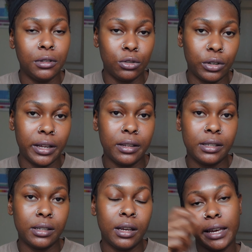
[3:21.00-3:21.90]
of the
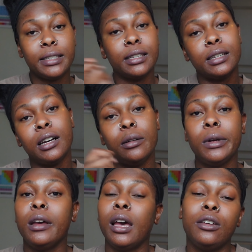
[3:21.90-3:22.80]
dress, lace it up,
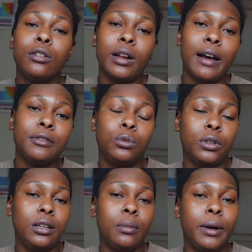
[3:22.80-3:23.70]
and you don't have to
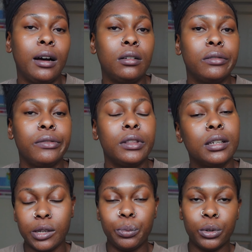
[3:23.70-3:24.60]
worry about
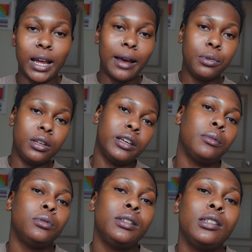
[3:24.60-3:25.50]
the zipper not being
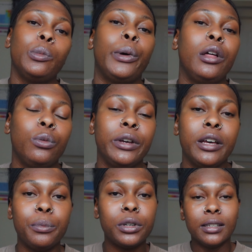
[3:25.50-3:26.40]
able to zip all the way
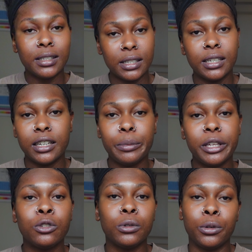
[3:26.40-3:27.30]
up. This isn't going to be
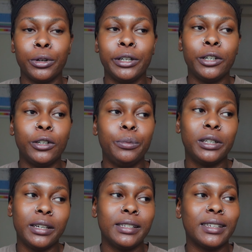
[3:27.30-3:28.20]
a tutorial
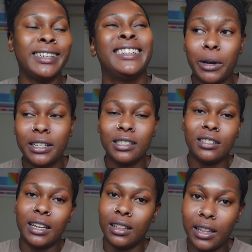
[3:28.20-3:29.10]
because I waited till
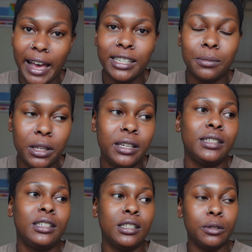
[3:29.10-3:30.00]
like the last minute
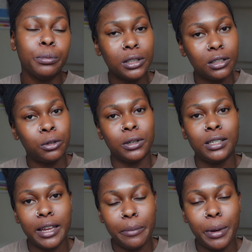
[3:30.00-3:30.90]
to put the
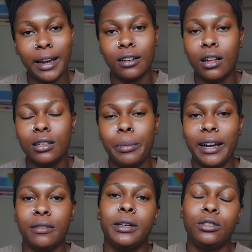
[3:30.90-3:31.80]
corset back on the
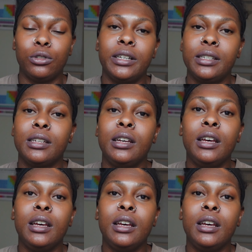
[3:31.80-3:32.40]
back of my dress.